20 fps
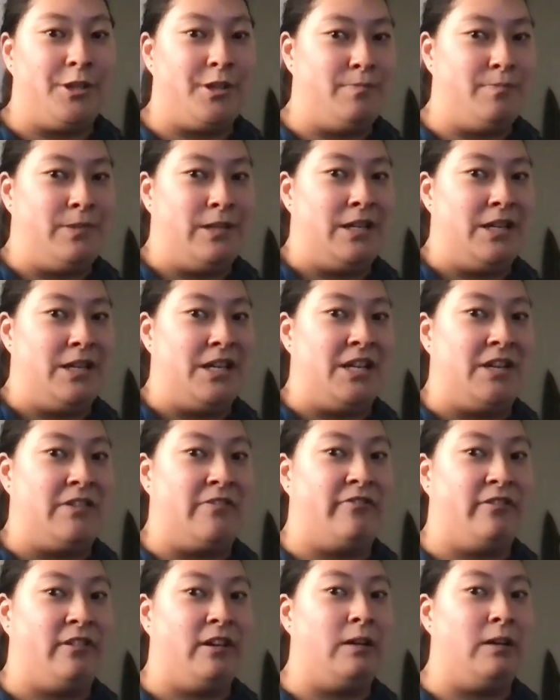
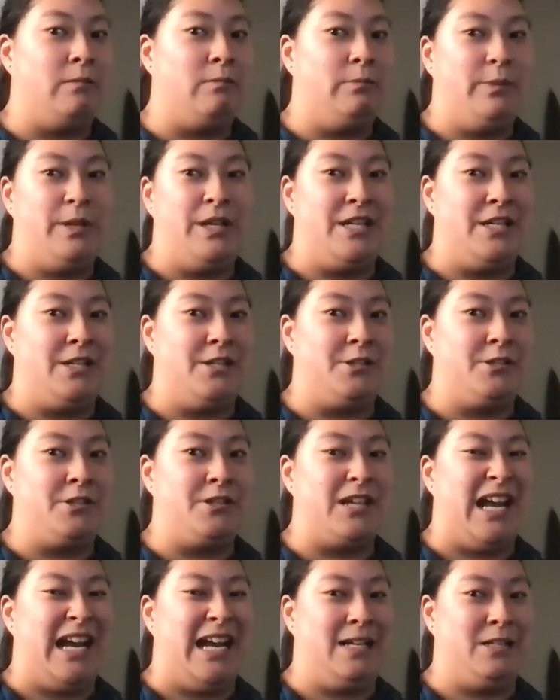community from is
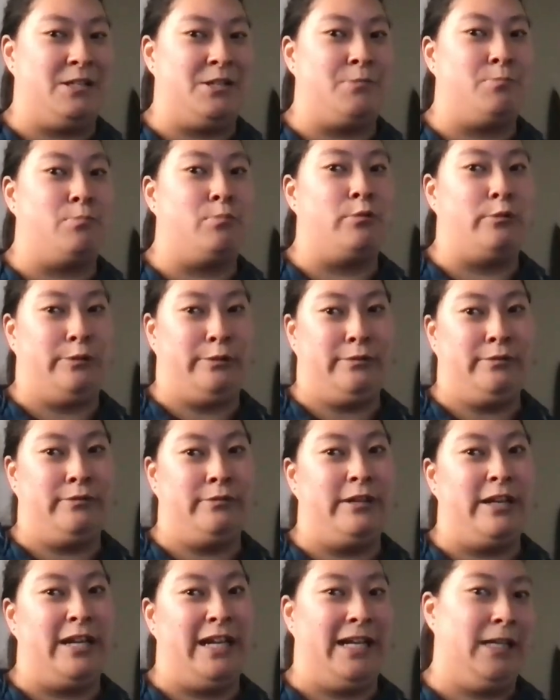as
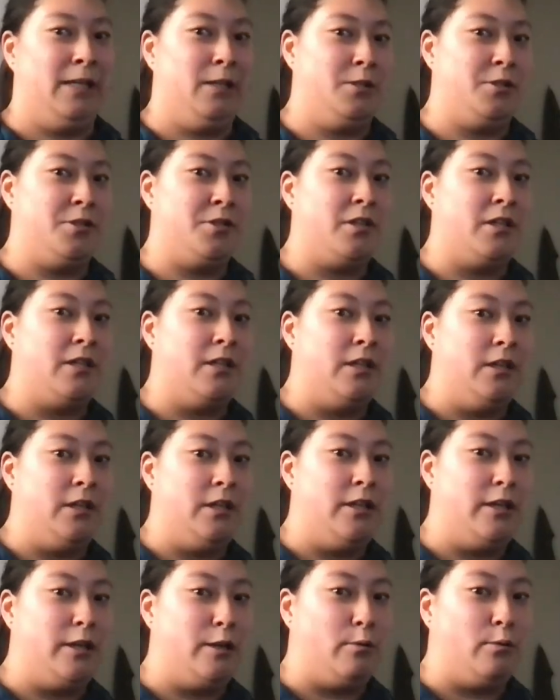important as,
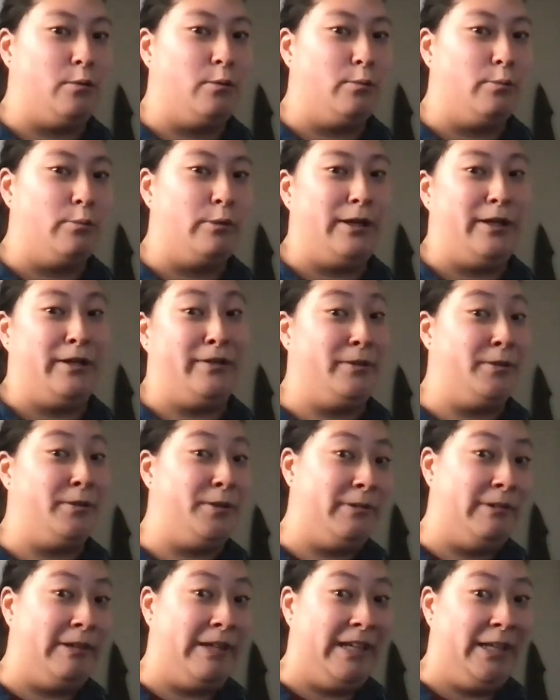you know, what you're
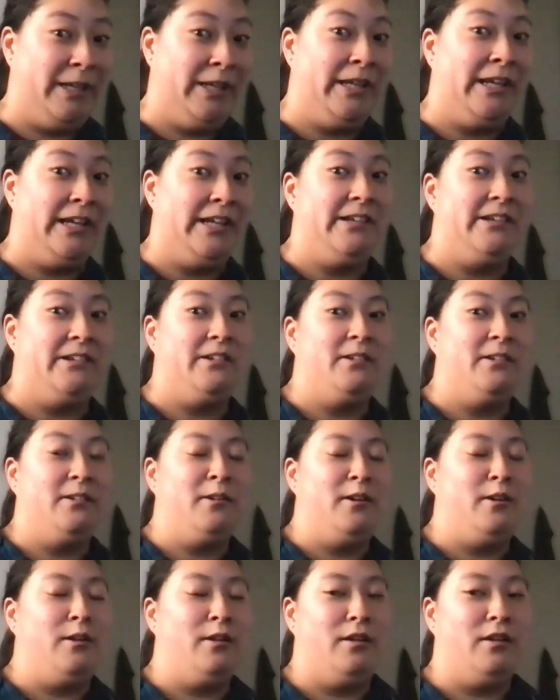doing and
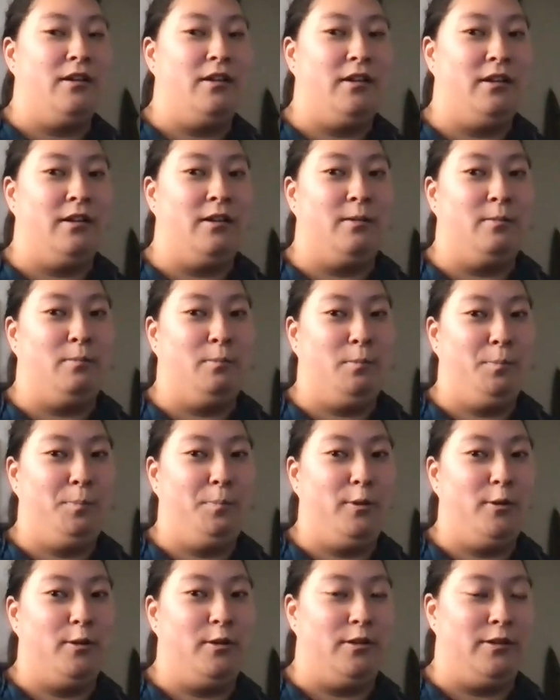um
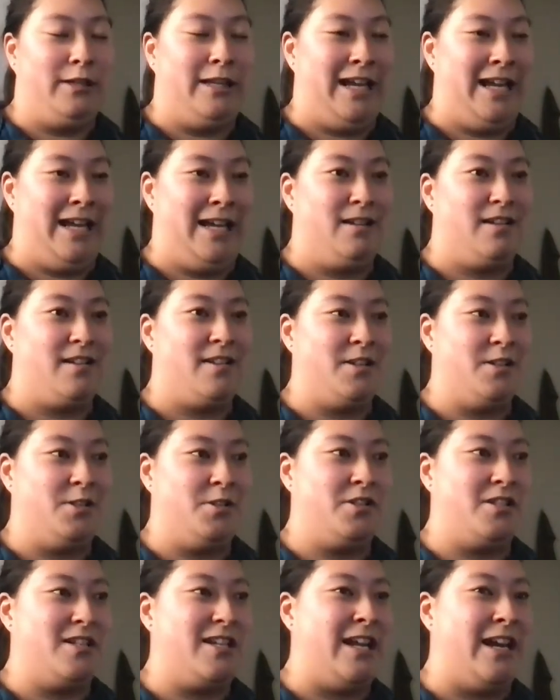all that.
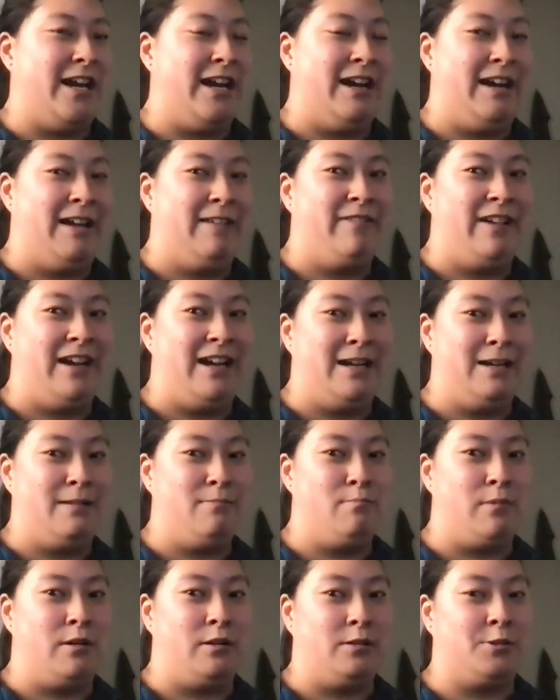Because yeah, I've had
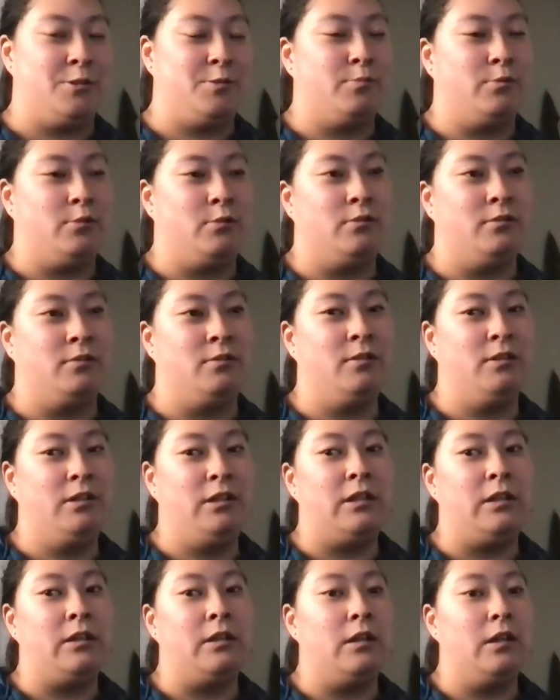multiple
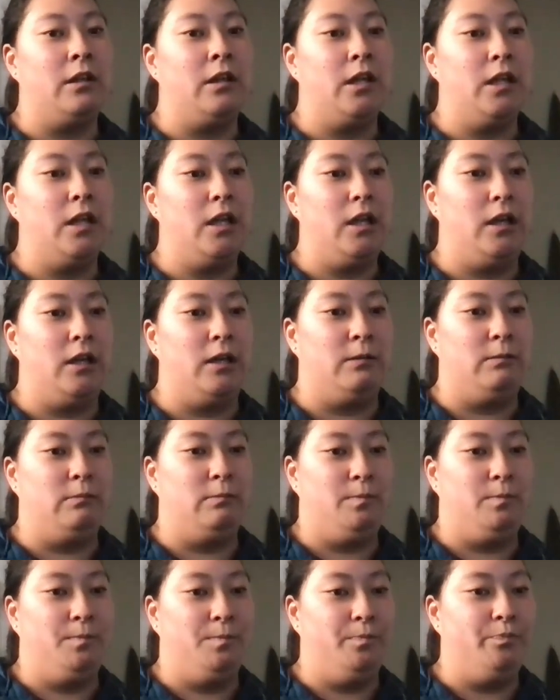
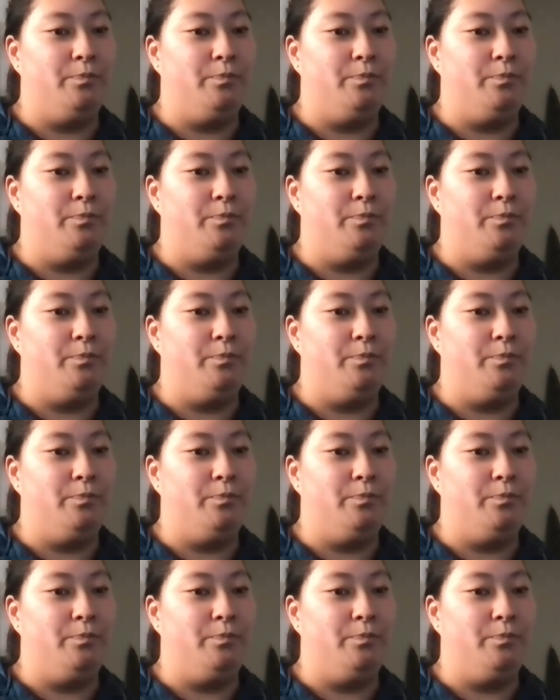um